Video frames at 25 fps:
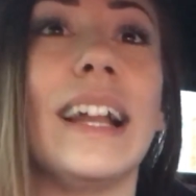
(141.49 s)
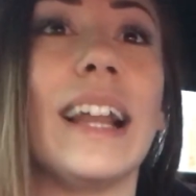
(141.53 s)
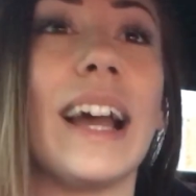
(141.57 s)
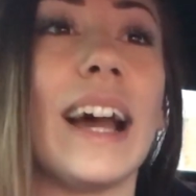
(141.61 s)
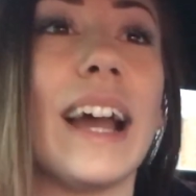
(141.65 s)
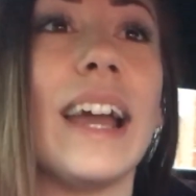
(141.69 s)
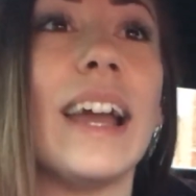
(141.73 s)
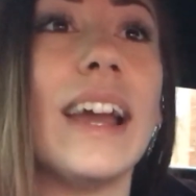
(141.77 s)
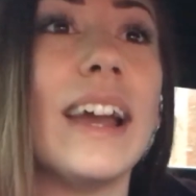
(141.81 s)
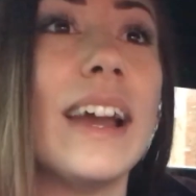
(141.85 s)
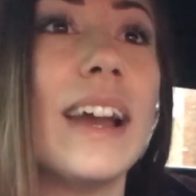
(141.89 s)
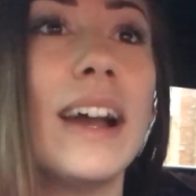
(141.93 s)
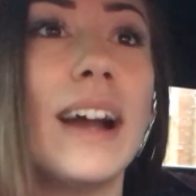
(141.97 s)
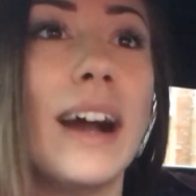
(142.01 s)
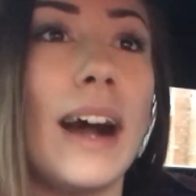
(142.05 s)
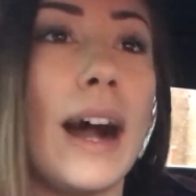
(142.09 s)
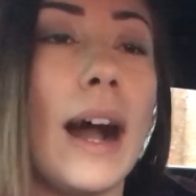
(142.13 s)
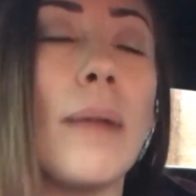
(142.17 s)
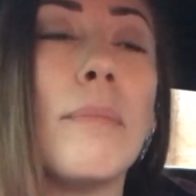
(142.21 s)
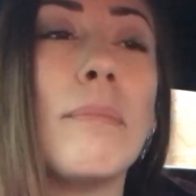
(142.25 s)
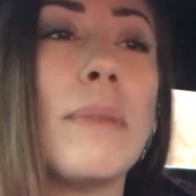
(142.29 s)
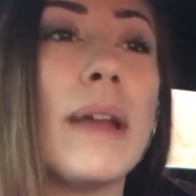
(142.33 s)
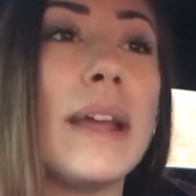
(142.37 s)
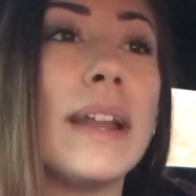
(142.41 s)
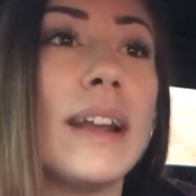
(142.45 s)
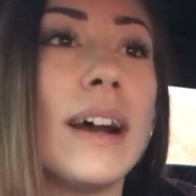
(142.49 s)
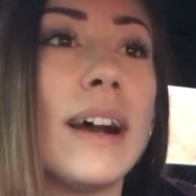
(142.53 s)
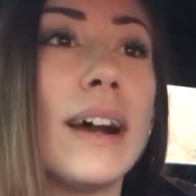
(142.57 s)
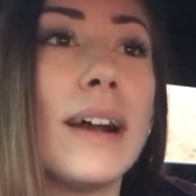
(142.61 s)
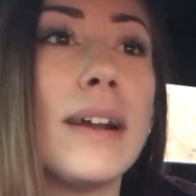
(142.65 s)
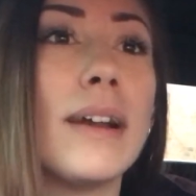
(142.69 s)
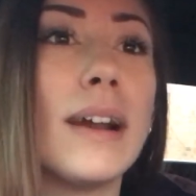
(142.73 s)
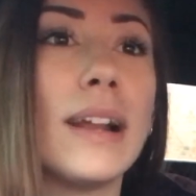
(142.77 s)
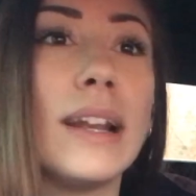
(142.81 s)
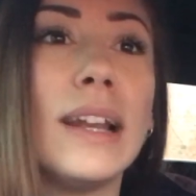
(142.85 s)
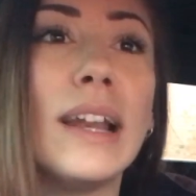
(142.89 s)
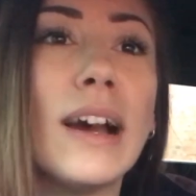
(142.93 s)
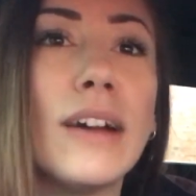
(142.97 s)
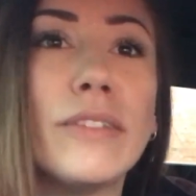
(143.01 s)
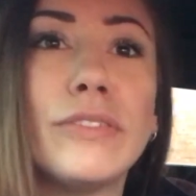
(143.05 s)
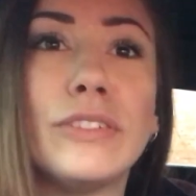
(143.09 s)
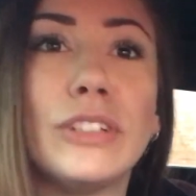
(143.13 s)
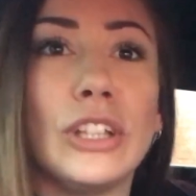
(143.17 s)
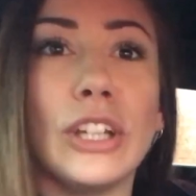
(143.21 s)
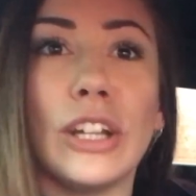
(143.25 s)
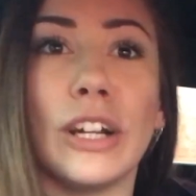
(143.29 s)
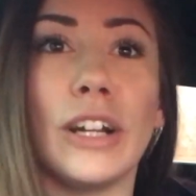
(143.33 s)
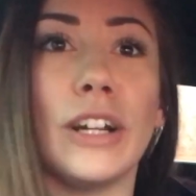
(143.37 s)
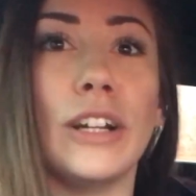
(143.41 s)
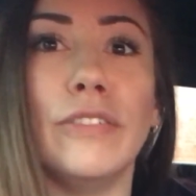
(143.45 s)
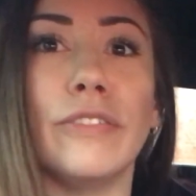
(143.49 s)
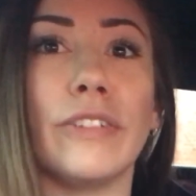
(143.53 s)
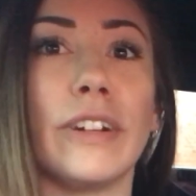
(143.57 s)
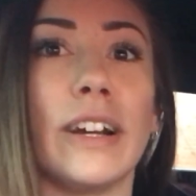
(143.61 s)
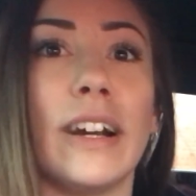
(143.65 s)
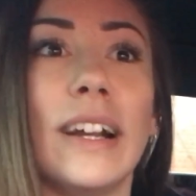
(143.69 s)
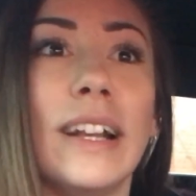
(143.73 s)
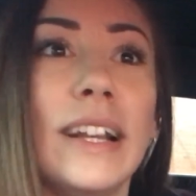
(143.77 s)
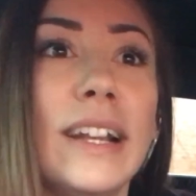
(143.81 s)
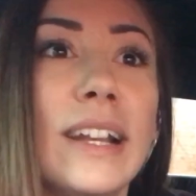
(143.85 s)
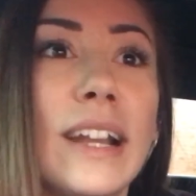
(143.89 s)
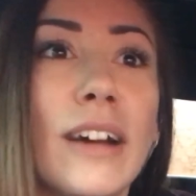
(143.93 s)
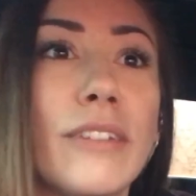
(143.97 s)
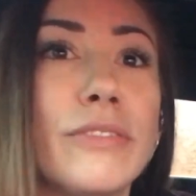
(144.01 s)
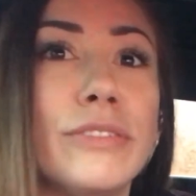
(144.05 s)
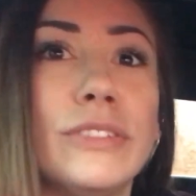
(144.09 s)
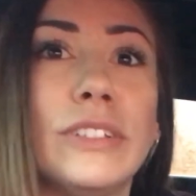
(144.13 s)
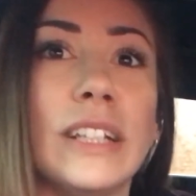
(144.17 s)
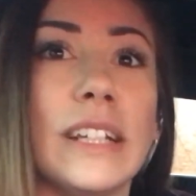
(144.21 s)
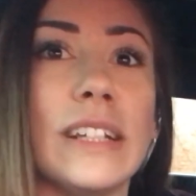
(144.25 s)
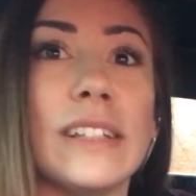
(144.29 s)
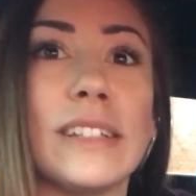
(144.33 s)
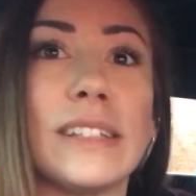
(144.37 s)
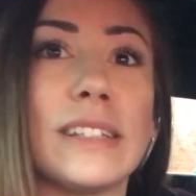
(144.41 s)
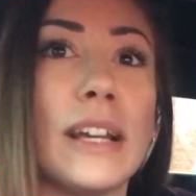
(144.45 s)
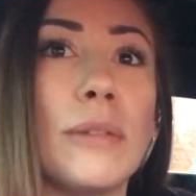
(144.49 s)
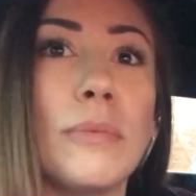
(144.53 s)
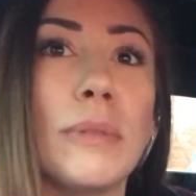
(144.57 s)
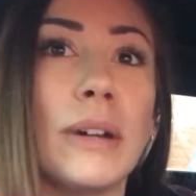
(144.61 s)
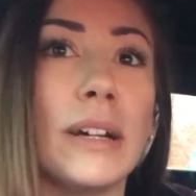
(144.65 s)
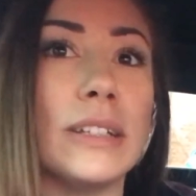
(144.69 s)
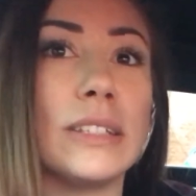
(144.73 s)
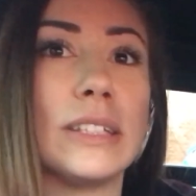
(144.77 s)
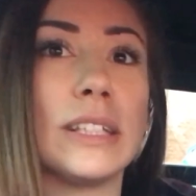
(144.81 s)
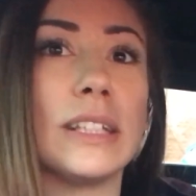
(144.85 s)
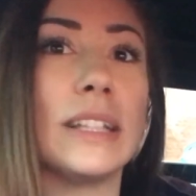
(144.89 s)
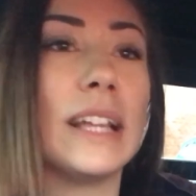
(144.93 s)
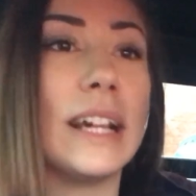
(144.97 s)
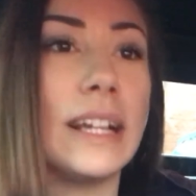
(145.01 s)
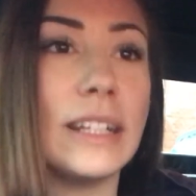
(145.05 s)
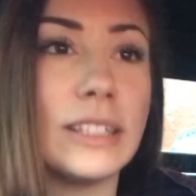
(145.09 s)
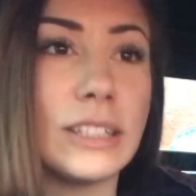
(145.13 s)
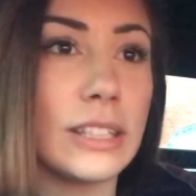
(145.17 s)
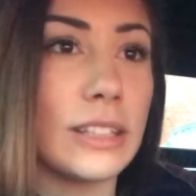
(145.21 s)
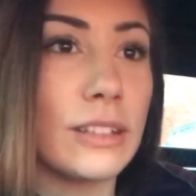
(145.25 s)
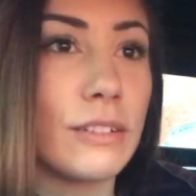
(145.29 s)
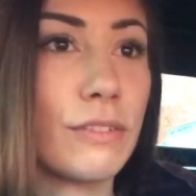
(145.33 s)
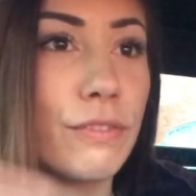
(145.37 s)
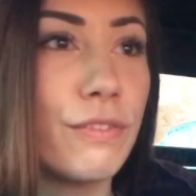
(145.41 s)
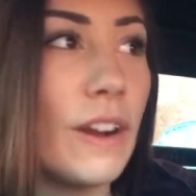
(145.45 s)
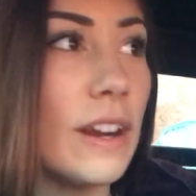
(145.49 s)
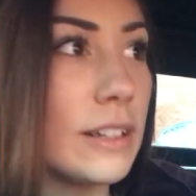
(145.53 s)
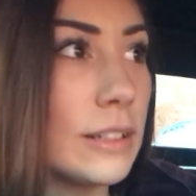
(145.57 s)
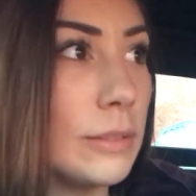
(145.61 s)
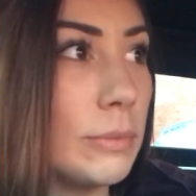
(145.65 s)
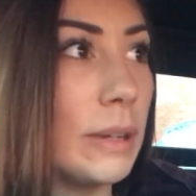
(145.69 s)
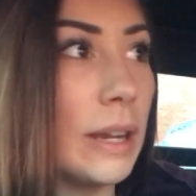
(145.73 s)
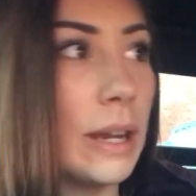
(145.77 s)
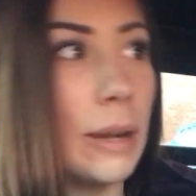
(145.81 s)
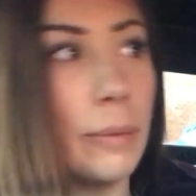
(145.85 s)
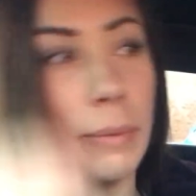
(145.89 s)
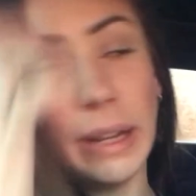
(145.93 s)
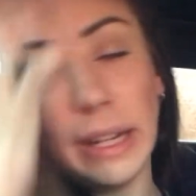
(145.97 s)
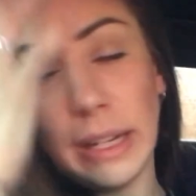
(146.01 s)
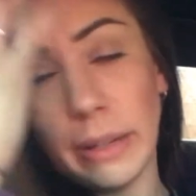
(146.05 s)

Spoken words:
Like, I loved Jehovah, I loved it so much, and that just fucked me up.